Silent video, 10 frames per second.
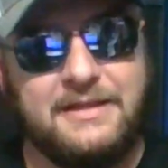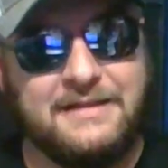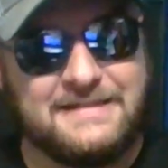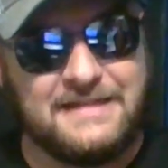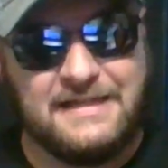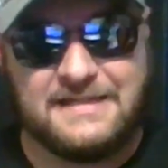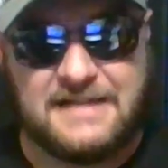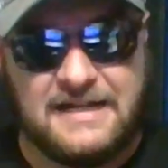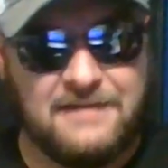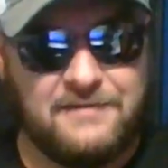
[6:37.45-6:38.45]
but this is
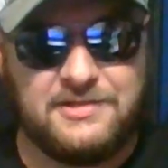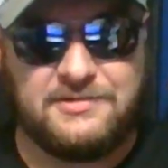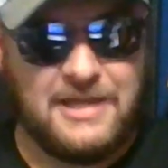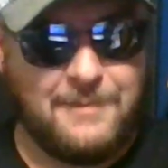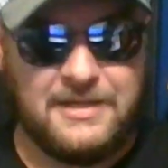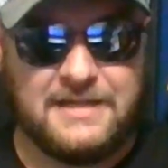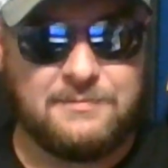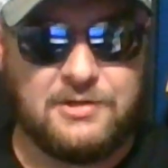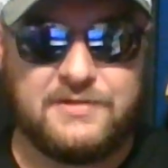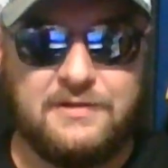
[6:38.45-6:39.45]
kind of a
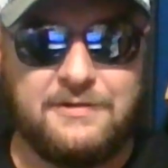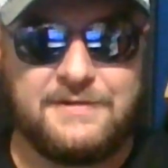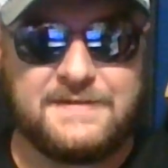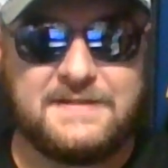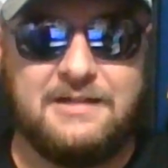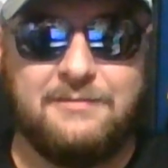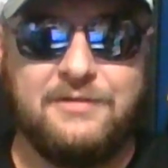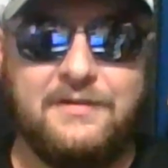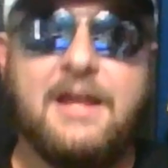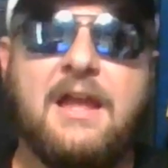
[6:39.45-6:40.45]
Japanese martial arts style
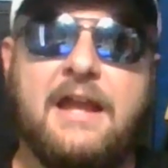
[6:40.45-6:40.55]
movie.